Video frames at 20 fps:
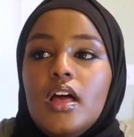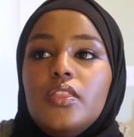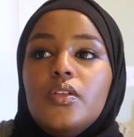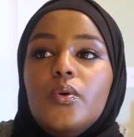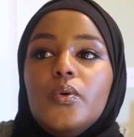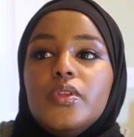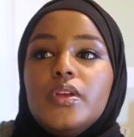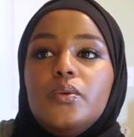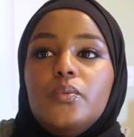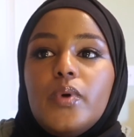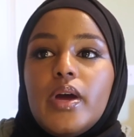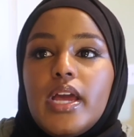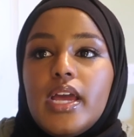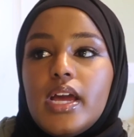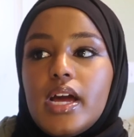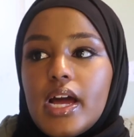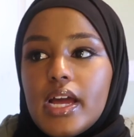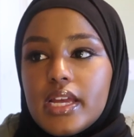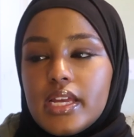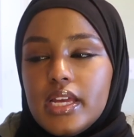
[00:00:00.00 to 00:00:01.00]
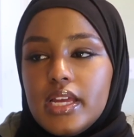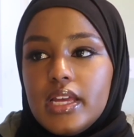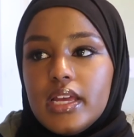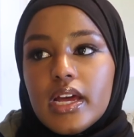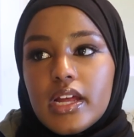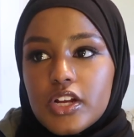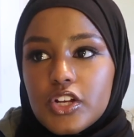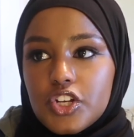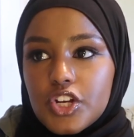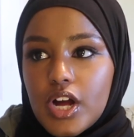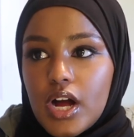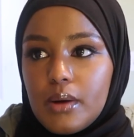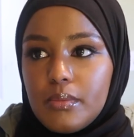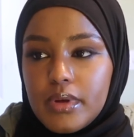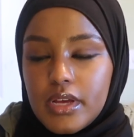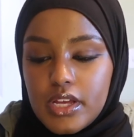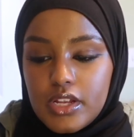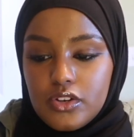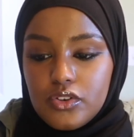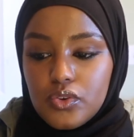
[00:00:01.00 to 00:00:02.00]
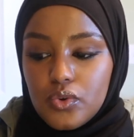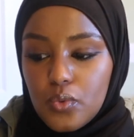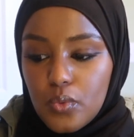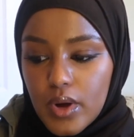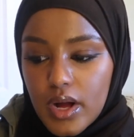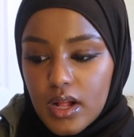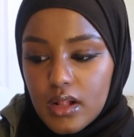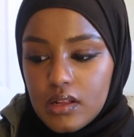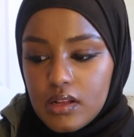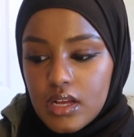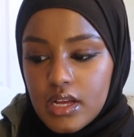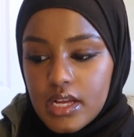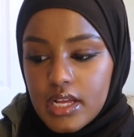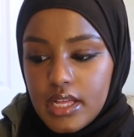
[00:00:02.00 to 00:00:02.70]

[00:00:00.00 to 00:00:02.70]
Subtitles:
the only way I can get a job and do well